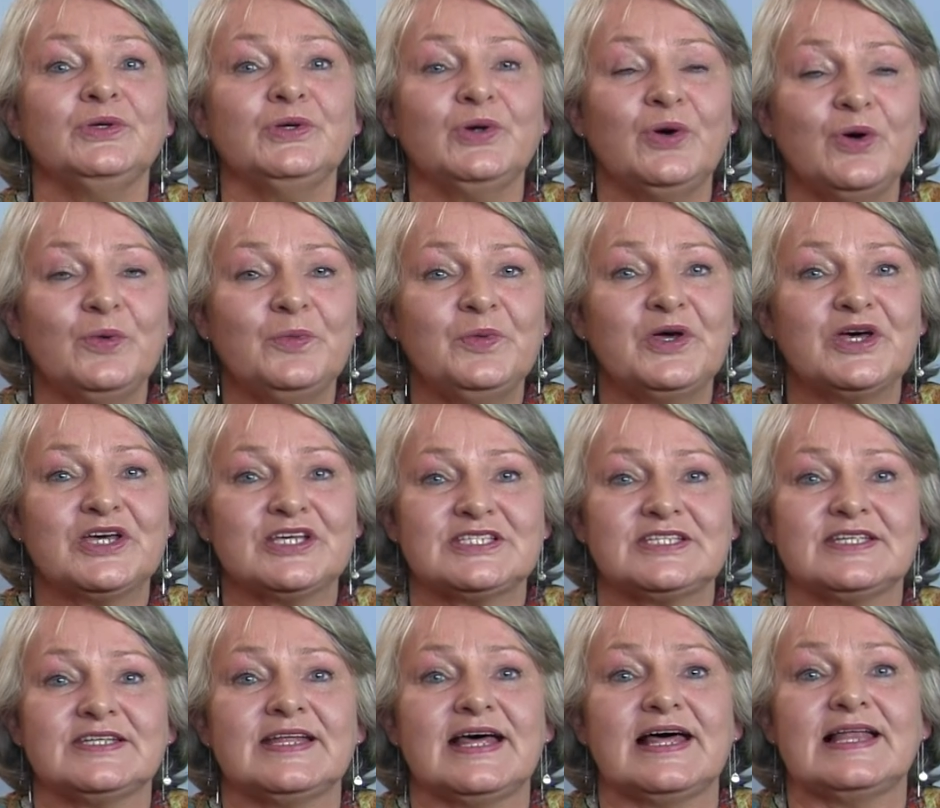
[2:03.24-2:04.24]
Your
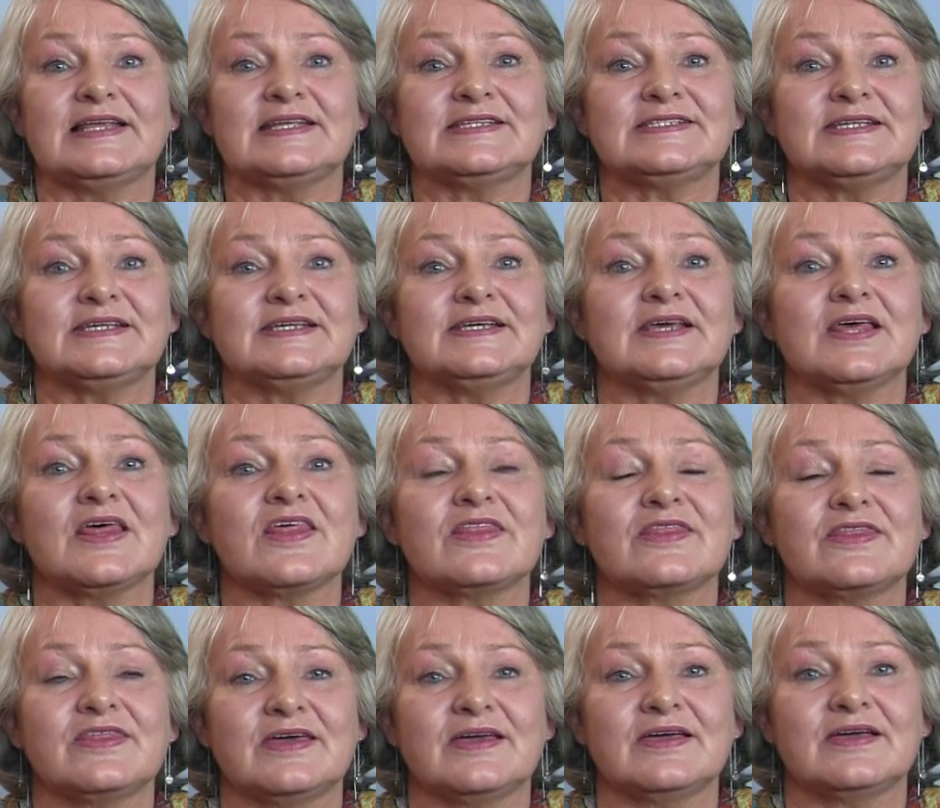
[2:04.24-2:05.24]
personality,
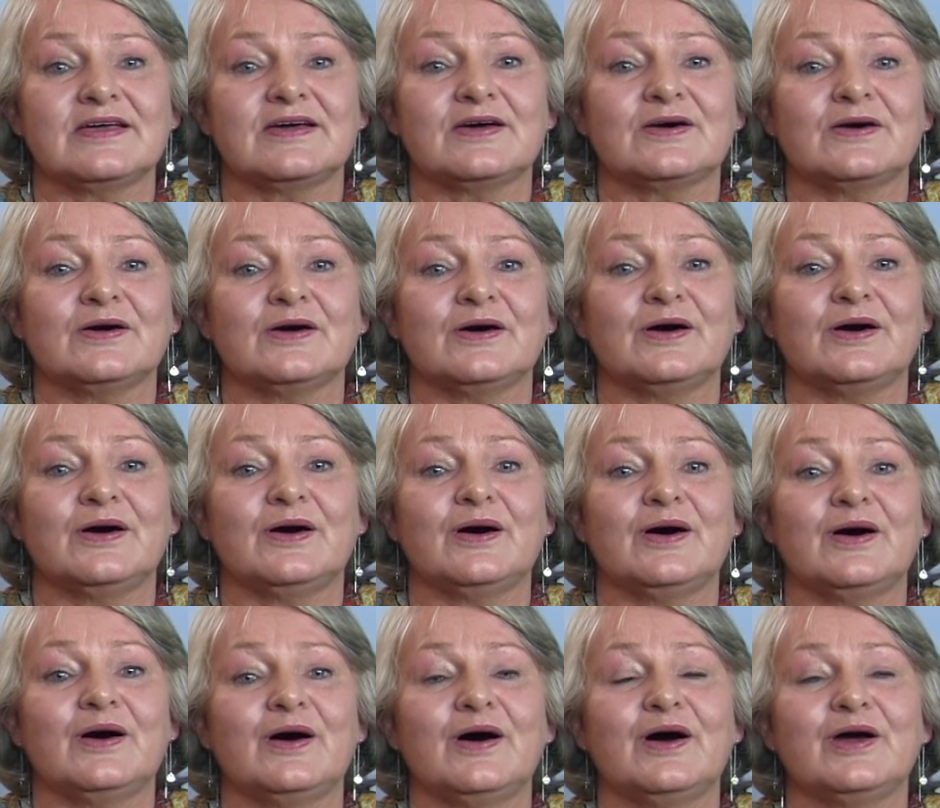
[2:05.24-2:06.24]
think
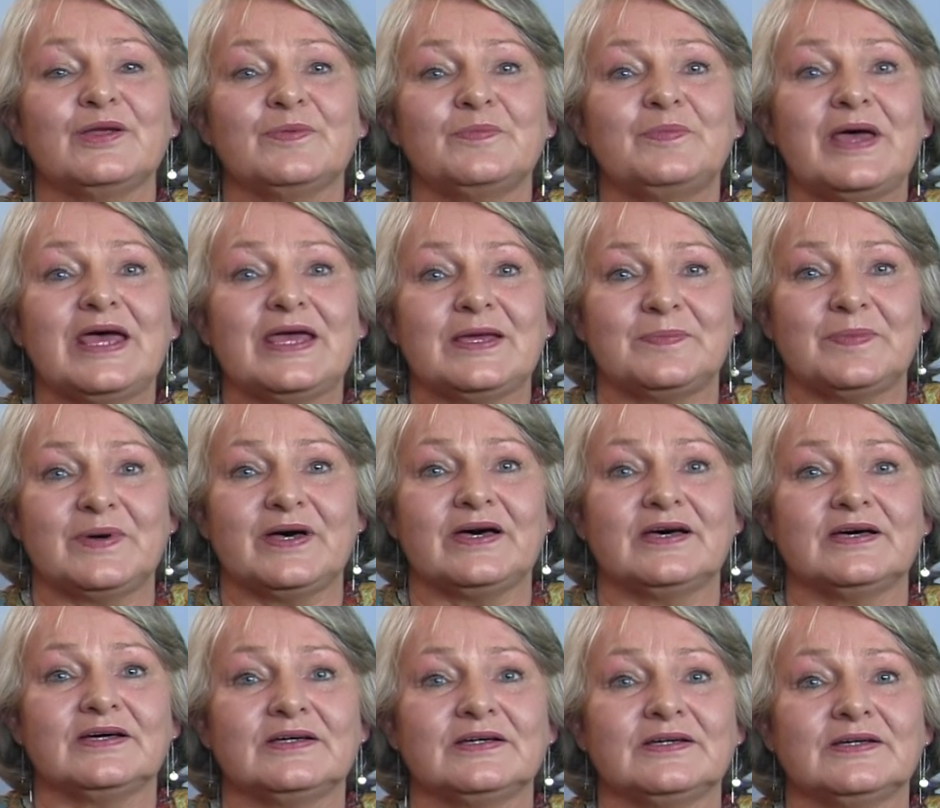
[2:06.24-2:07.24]
on paper.
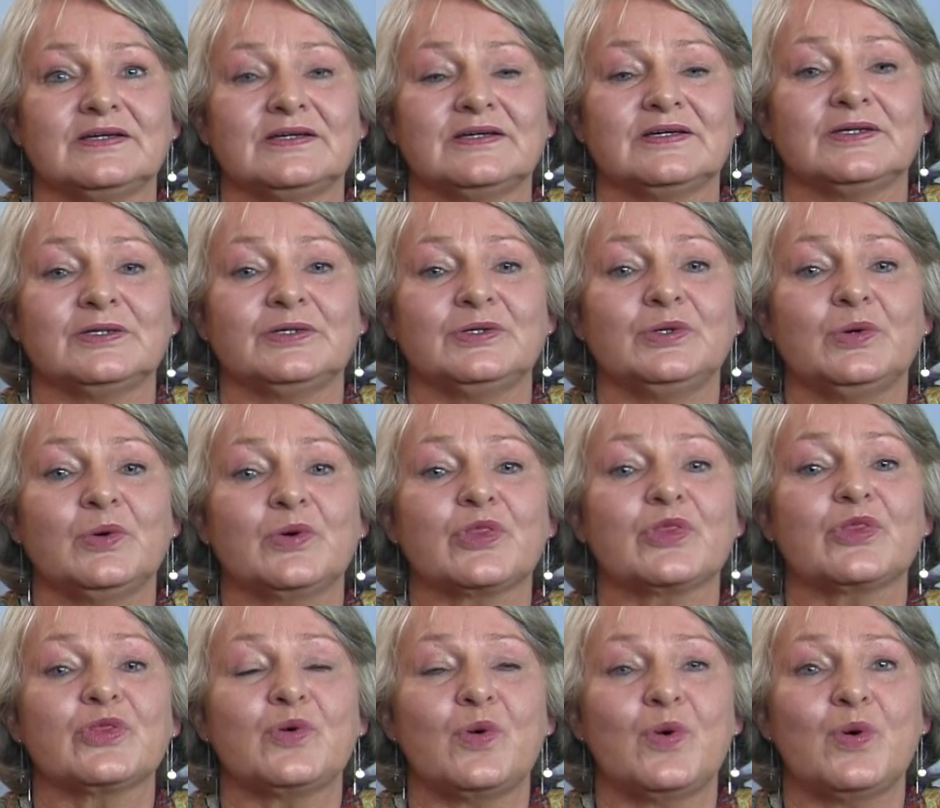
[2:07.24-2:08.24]
Your
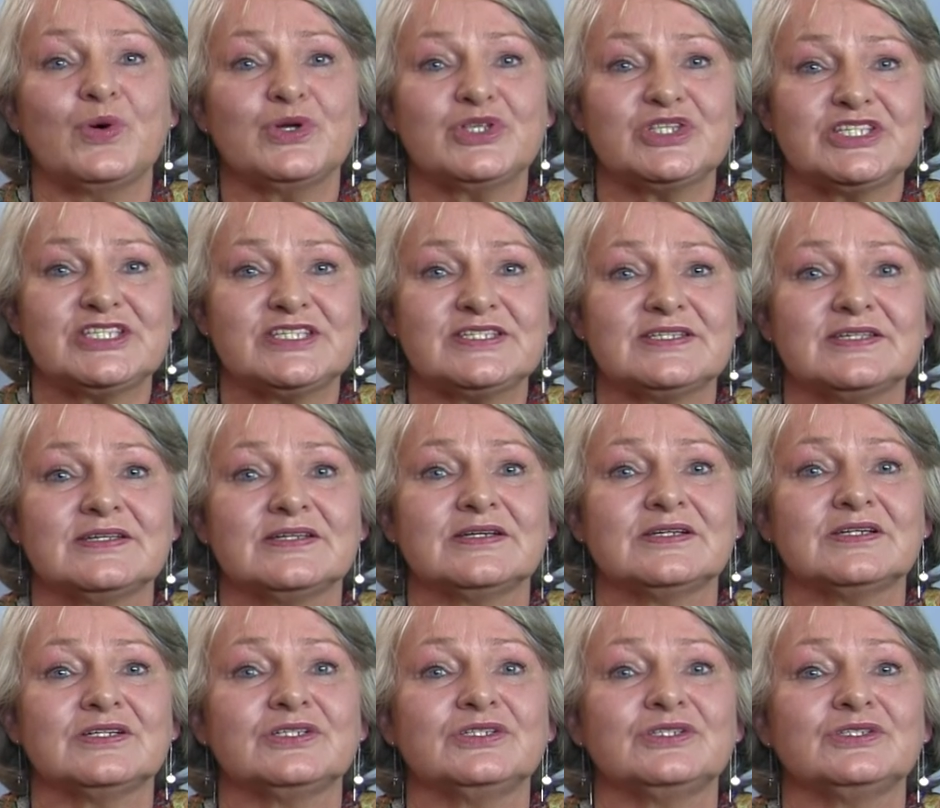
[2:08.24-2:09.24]
thoughts
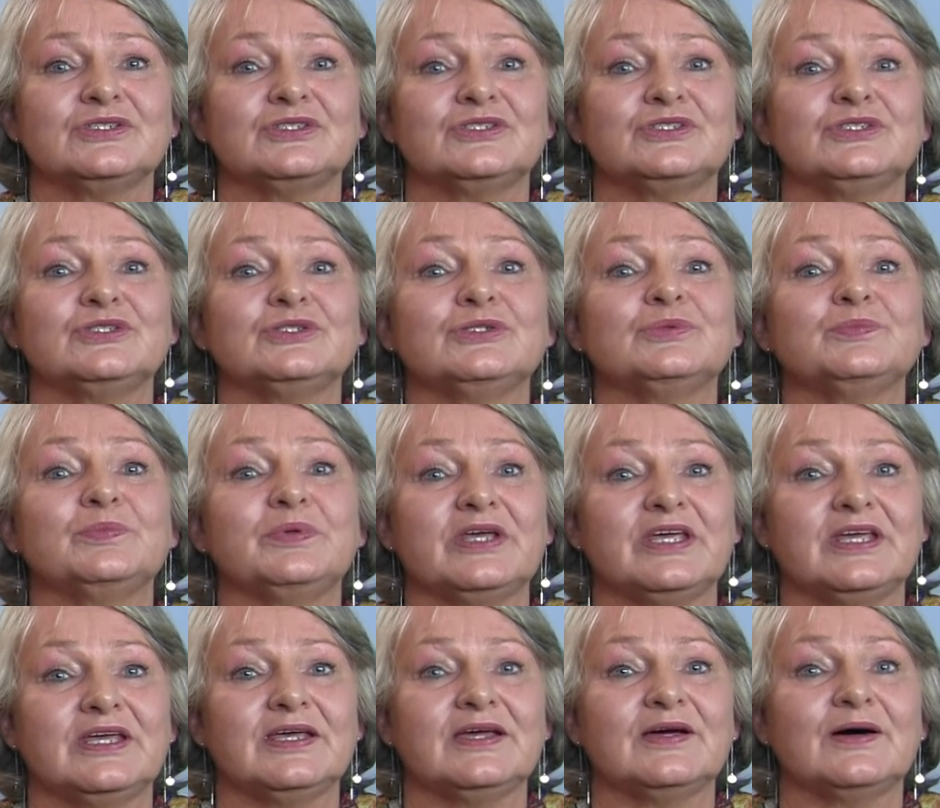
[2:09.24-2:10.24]
should
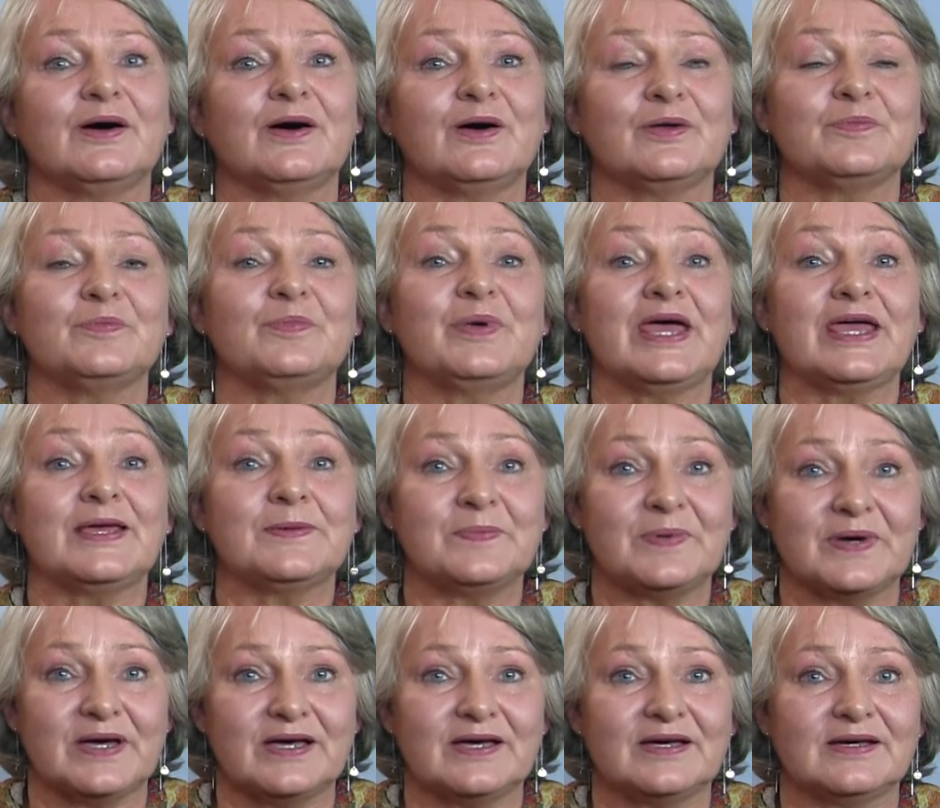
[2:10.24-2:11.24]
be on
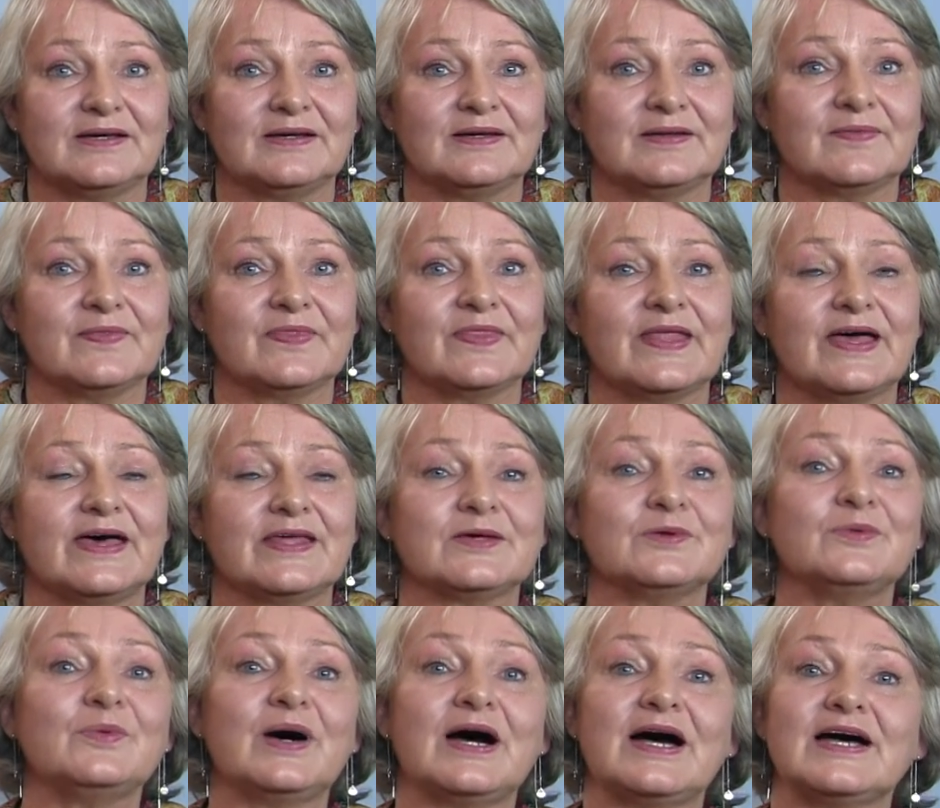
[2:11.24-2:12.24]
paper.
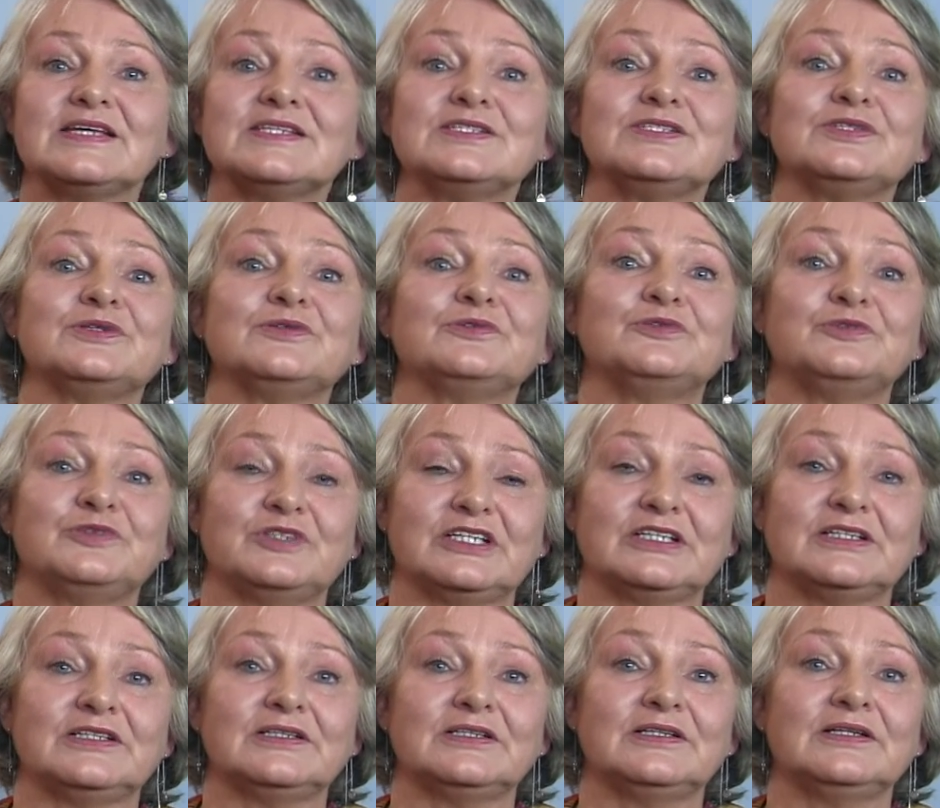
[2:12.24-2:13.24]
Otherwise, you
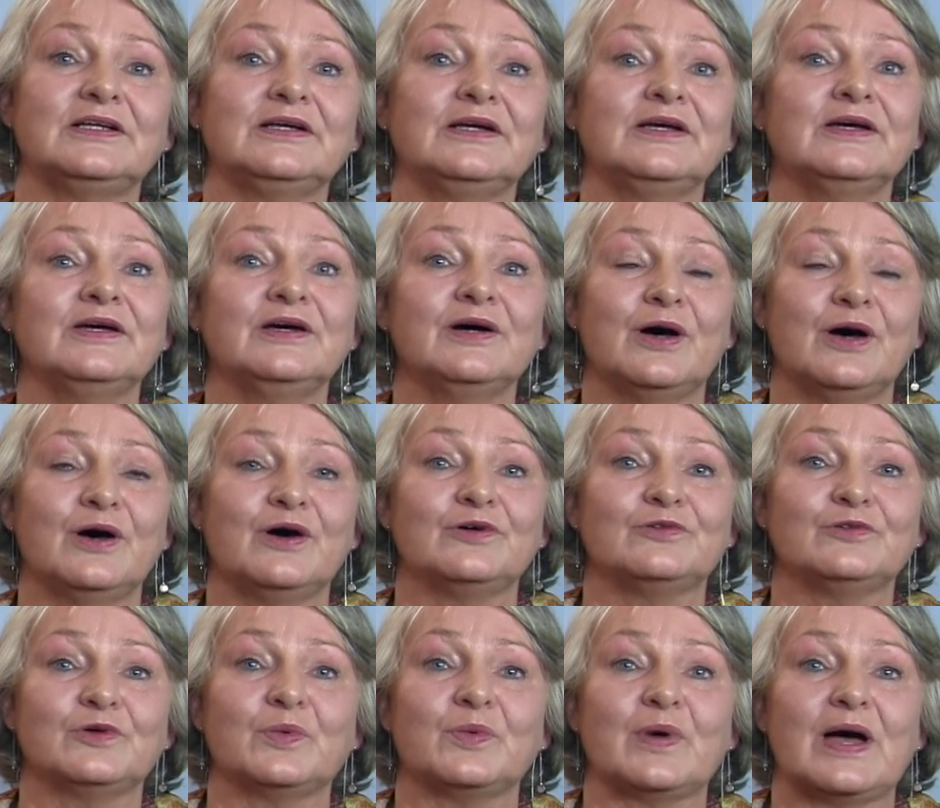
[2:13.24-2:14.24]
feel
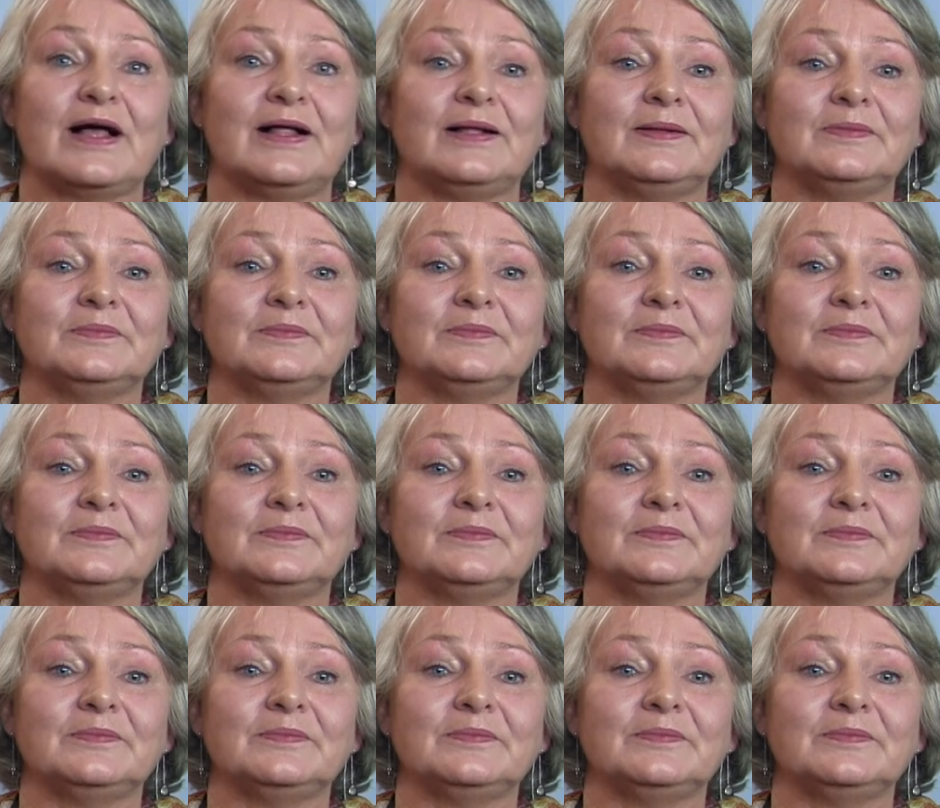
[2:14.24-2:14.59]
overwhelmed.